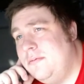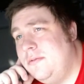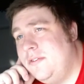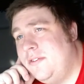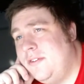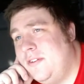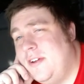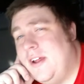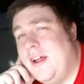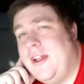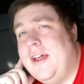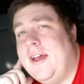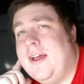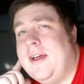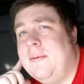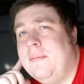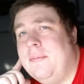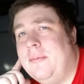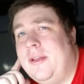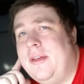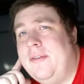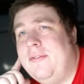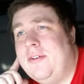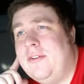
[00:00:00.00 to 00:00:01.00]
It's not like
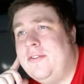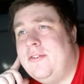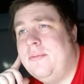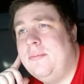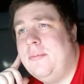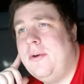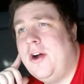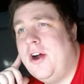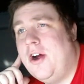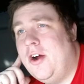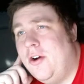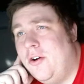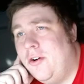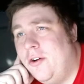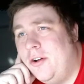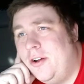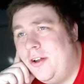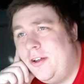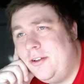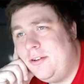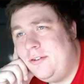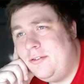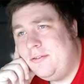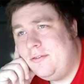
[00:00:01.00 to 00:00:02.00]
I'm leaving tomorrow or
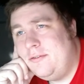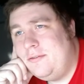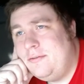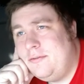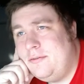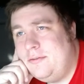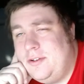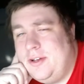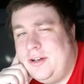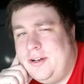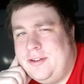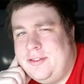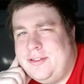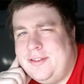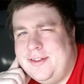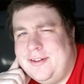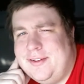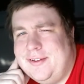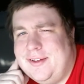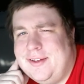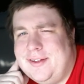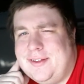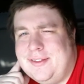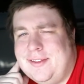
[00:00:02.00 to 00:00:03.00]

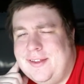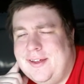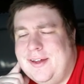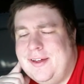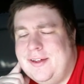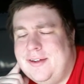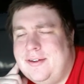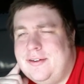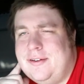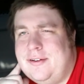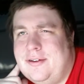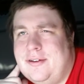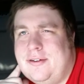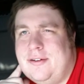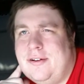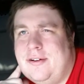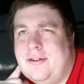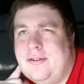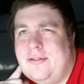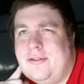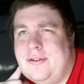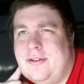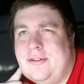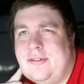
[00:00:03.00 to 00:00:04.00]
anything like that. You
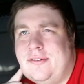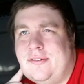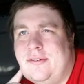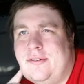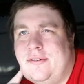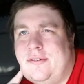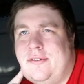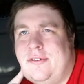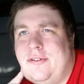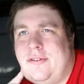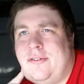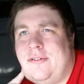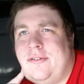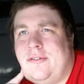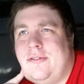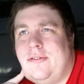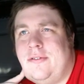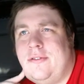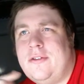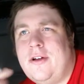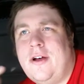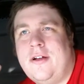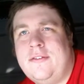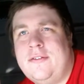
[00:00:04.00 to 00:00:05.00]
know, it's just
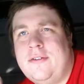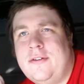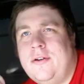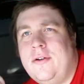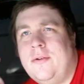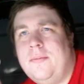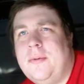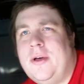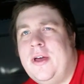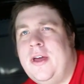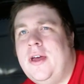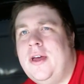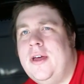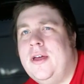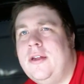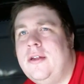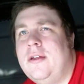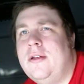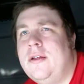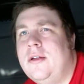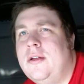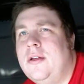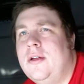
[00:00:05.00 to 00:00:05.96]
thoughts that are in my head.